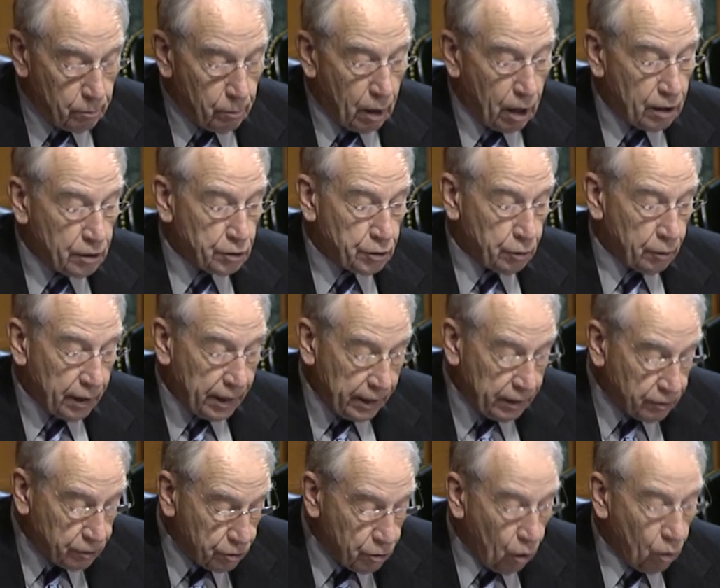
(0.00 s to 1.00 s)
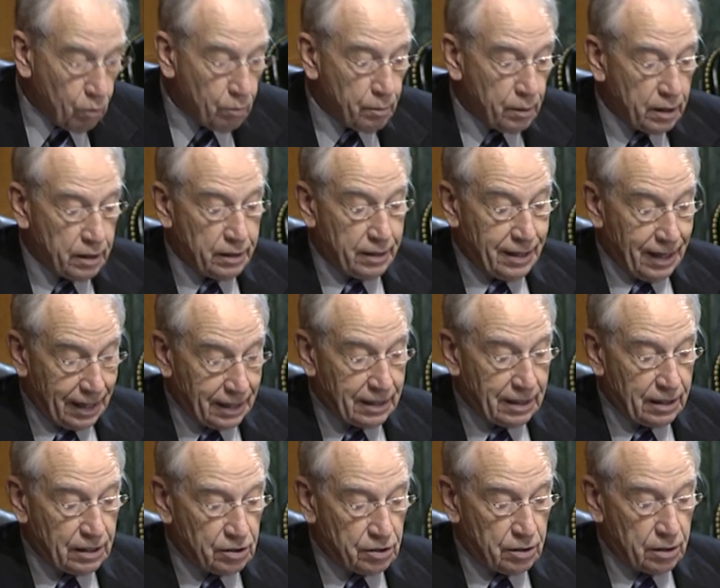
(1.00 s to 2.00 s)
Marjorie Stoneman
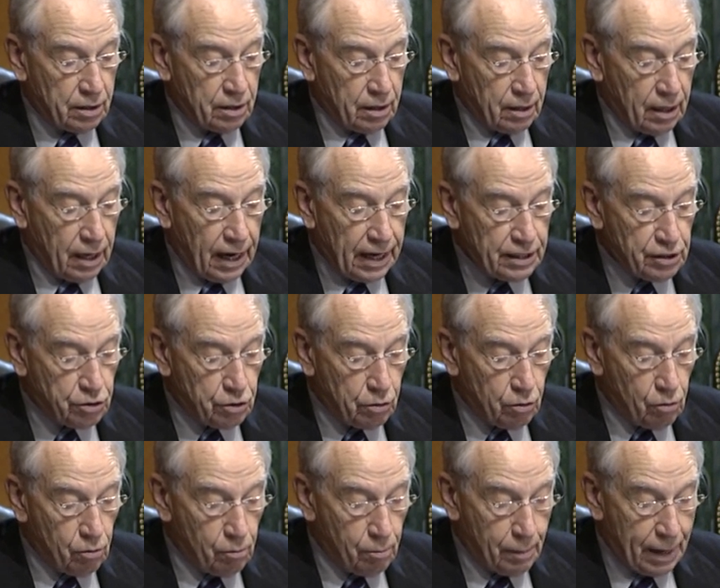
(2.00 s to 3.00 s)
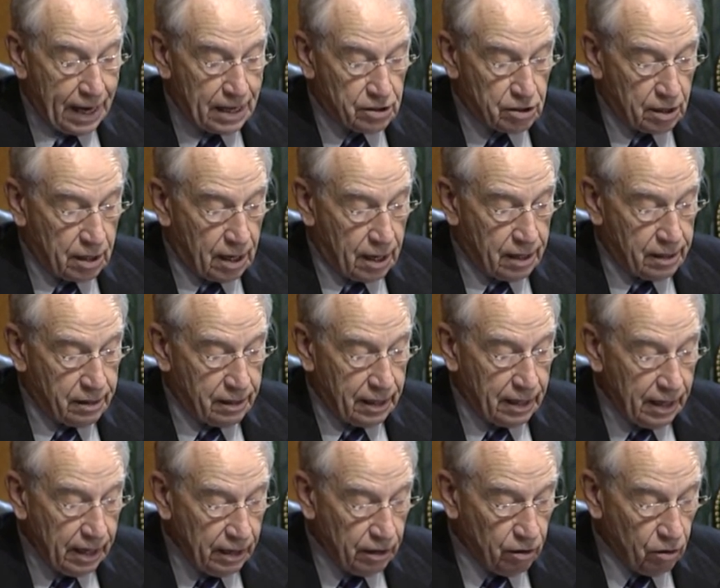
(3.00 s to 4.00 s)
Douglas High School mascot,
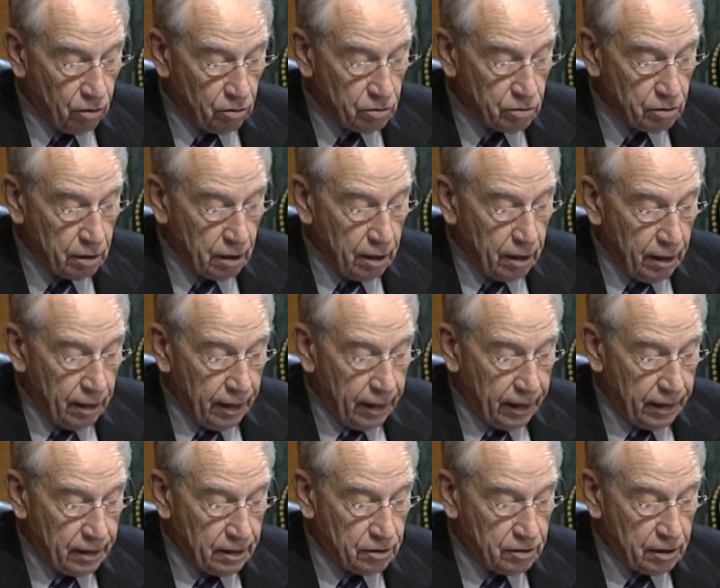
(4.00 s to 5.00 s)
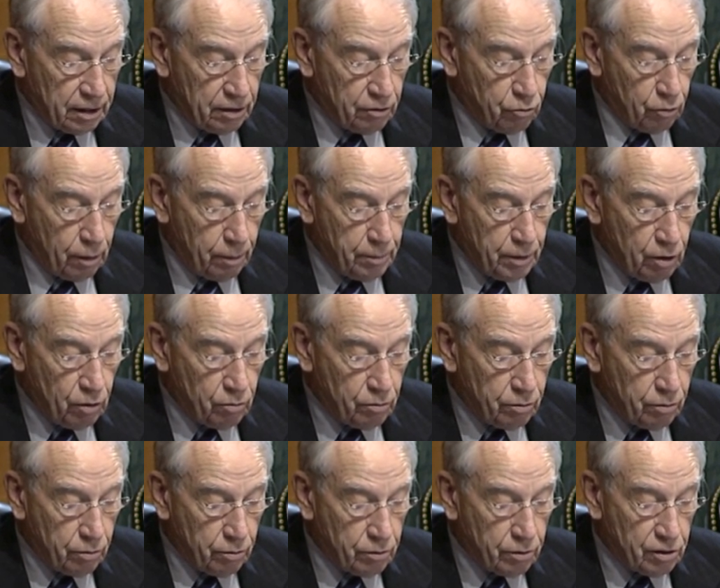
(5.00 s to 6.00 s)
the Eagles, and it's a
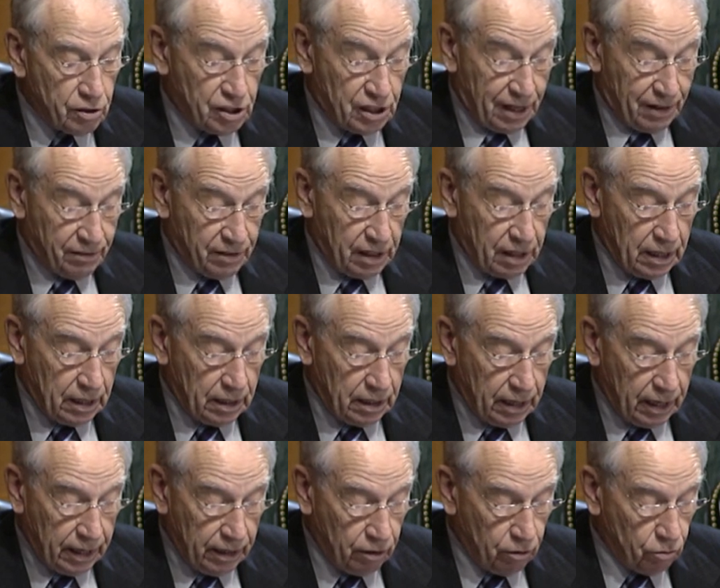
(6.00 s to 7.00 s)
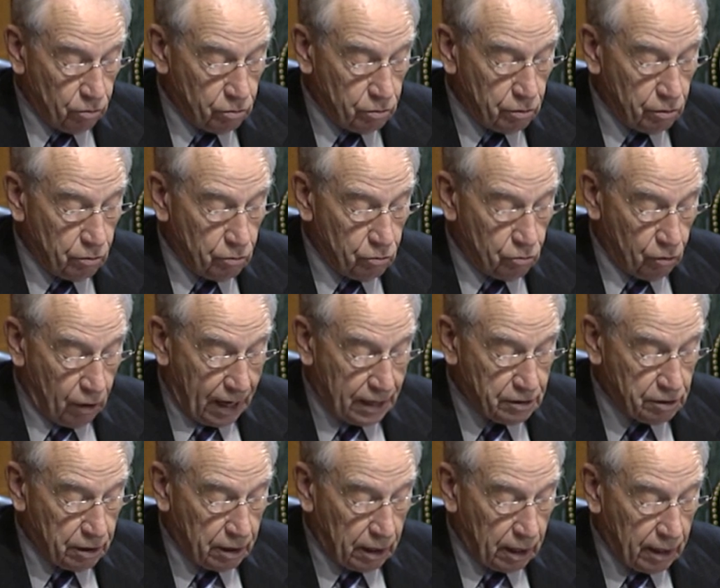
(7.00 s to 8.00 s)
tribute to the 17 Eagles who
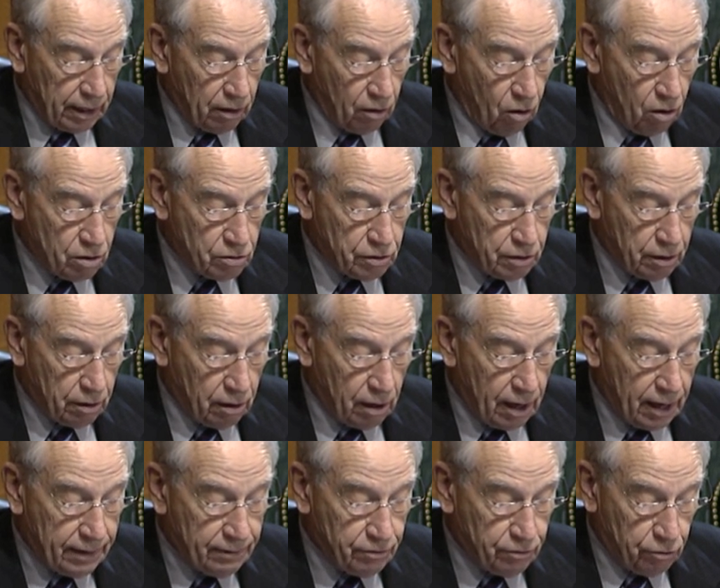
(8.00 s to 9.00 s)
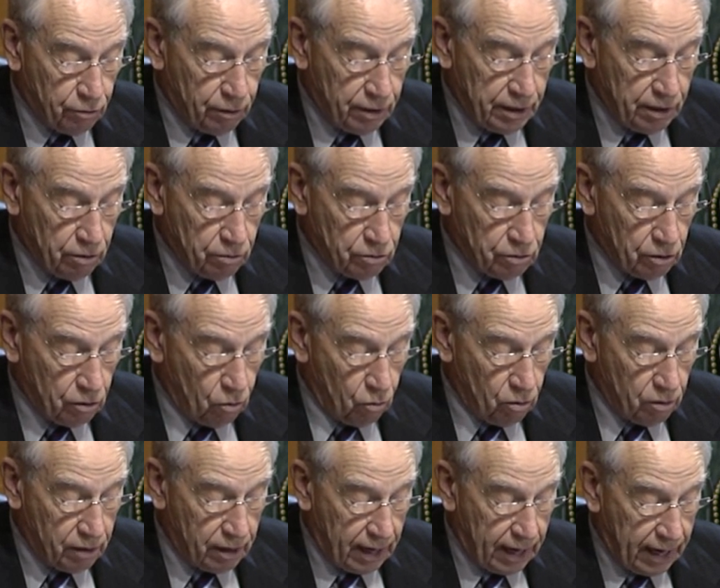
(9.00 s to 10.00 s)
tragically lost their lives 3 years
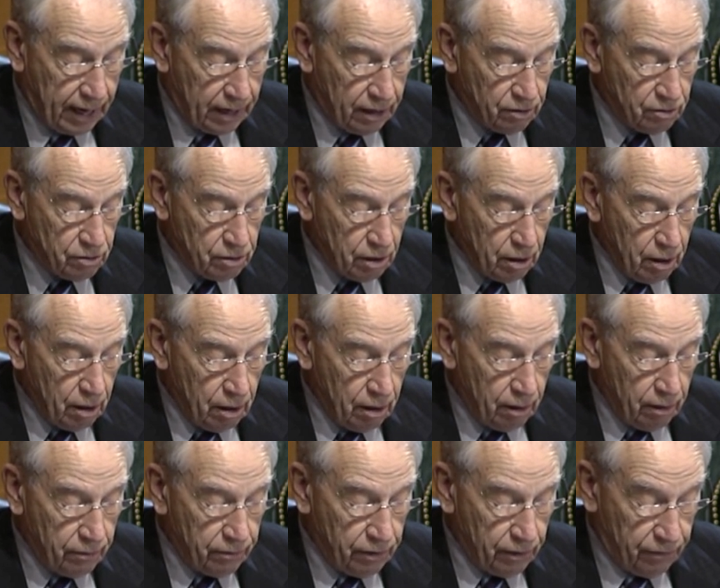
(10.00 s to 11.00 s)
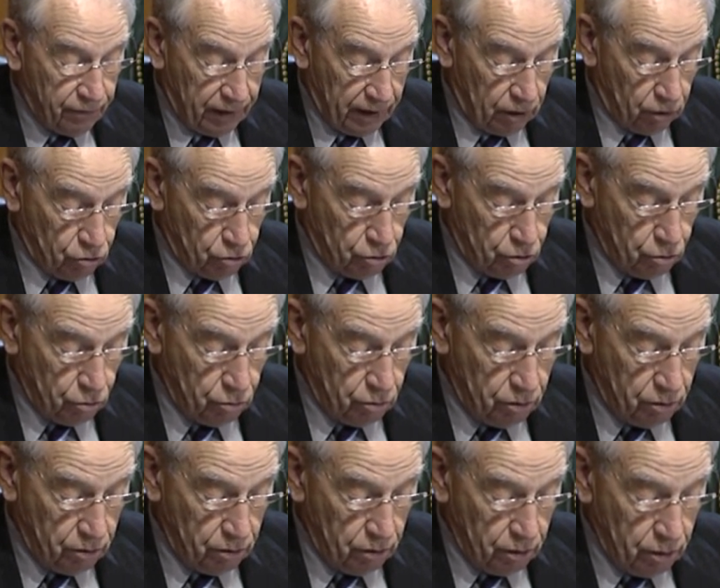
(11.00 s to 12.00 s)
ago at the hands of a fellow
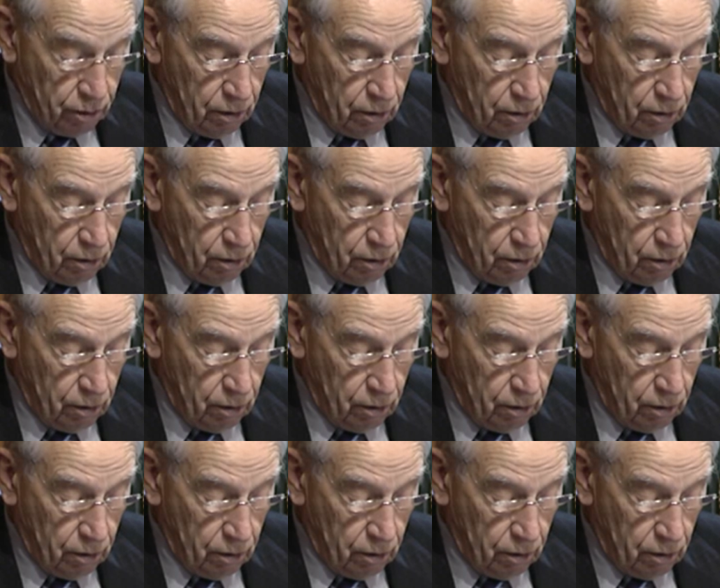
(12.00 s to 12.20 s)
student